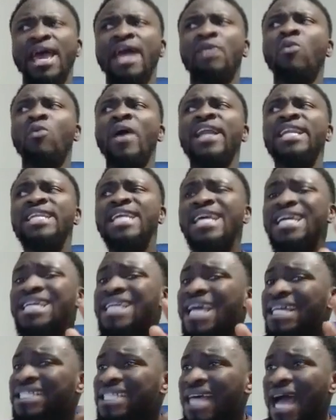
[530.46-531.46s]
And when they
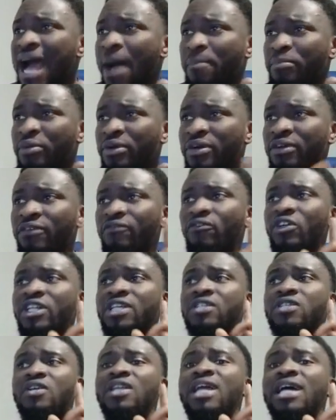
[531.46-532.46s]
get up for
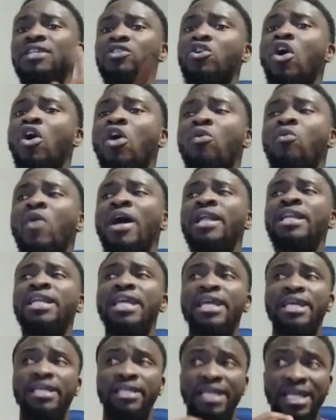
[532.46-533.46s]
the salat, or when
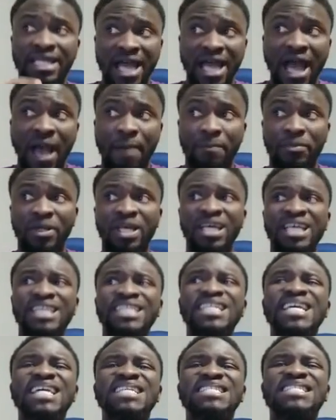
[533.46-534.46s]
they get up,
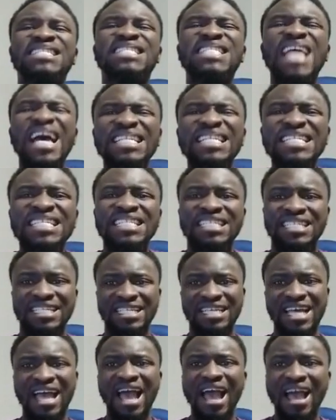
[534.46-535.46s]
they stand
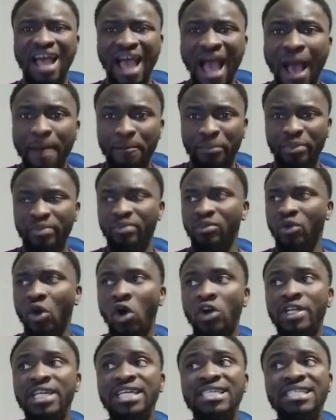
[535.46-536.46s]
up,
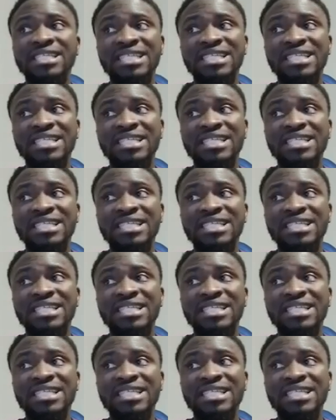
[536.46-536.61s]
or